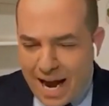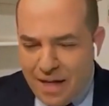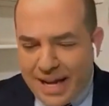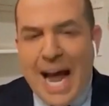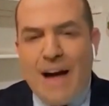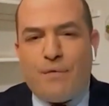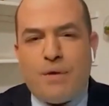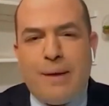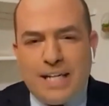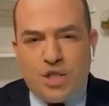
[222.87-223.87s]
I think
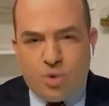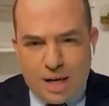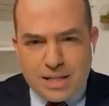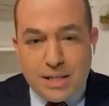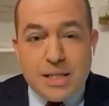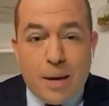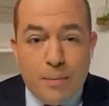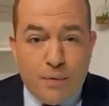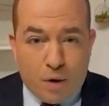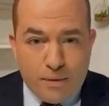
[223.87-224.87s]
everybody trusts
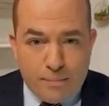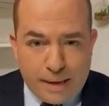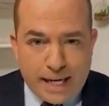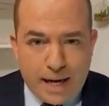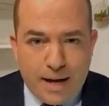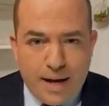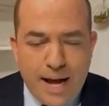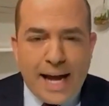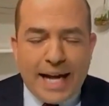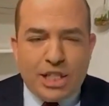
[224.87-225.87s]
some form of media.
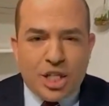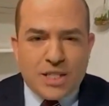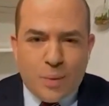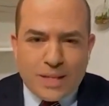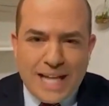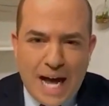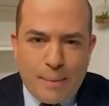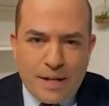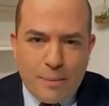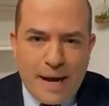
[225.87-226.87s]
It's just that what's
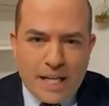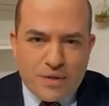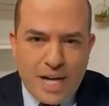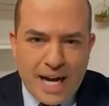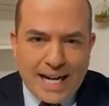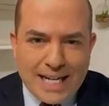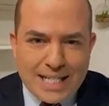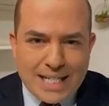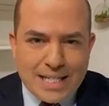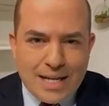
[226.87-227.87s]
happened in the past few decades
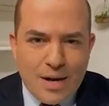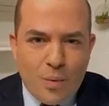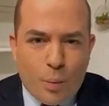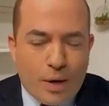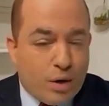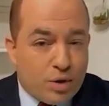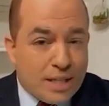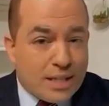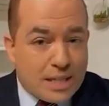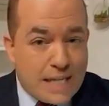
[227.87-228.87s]
is we don't
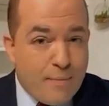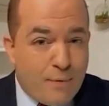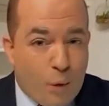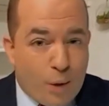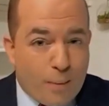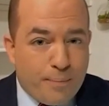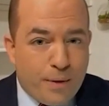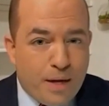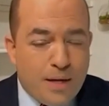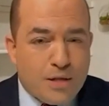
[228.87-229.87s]
trust the same form.
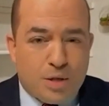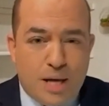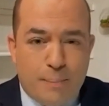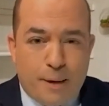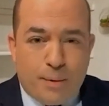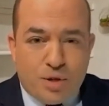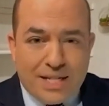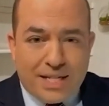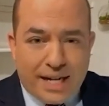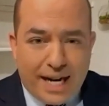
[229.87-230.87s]
So some people
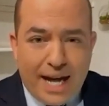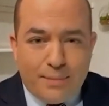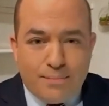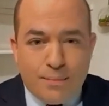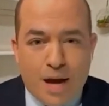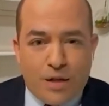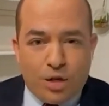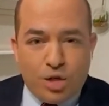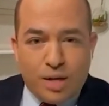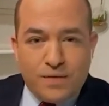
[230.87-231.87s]
trust CNN,
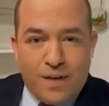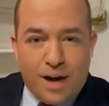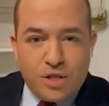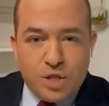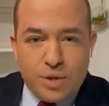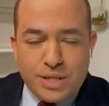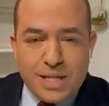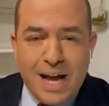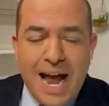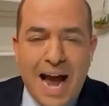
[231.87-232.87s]
others trust Fox News.
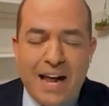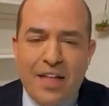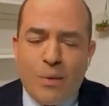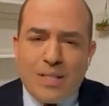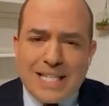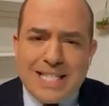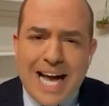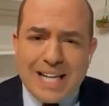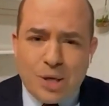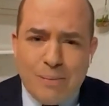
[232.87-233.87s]
And I think what's
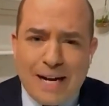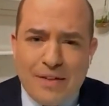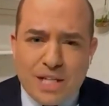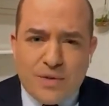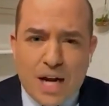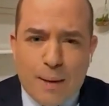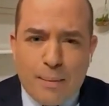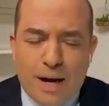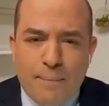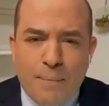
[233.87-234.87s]
exacerbated this
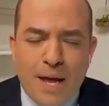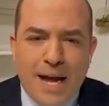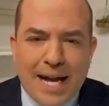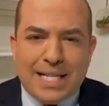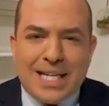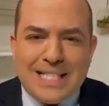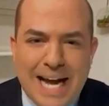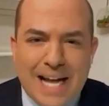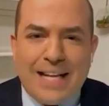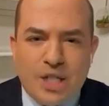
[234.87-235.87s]
phenomenon is a
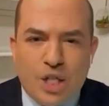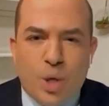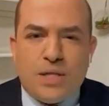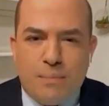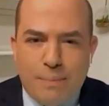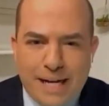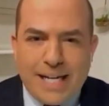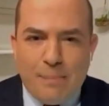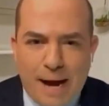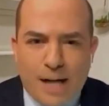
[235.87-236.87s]
daily dose of
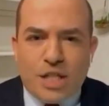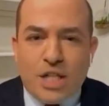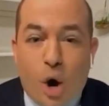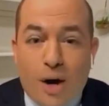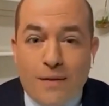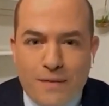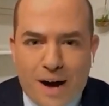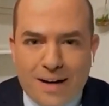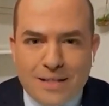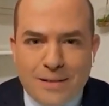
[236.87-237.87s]
media bashing on
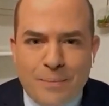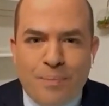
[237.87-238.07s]
Fox,